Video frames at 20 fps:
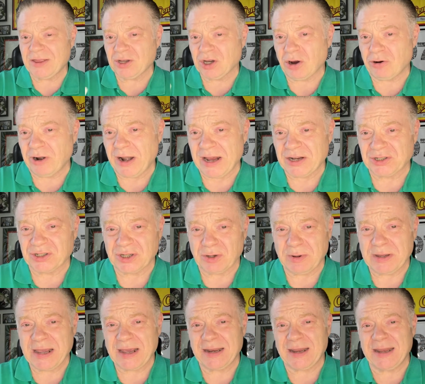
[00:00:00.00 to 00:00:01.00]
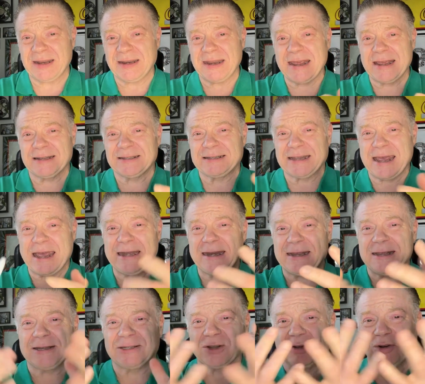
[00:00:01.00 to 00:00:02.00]
the coronation? Do we get it near to
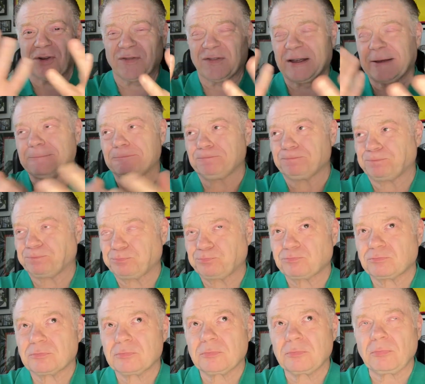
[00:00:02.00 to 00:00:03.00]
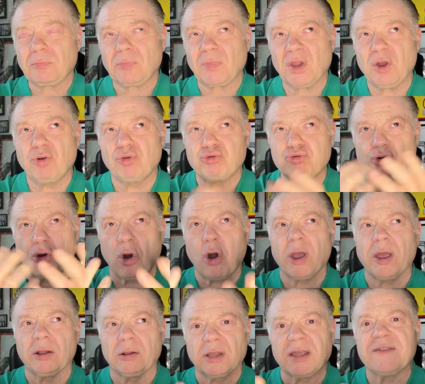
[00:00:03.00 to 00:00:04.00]
any sort of
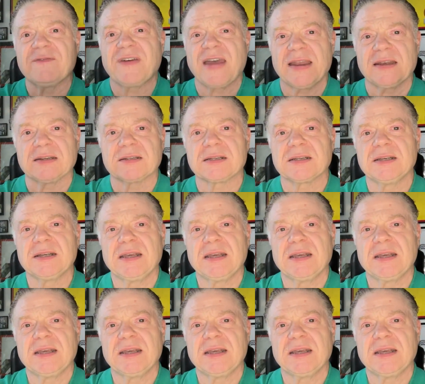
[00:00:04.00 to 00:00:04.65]
royal event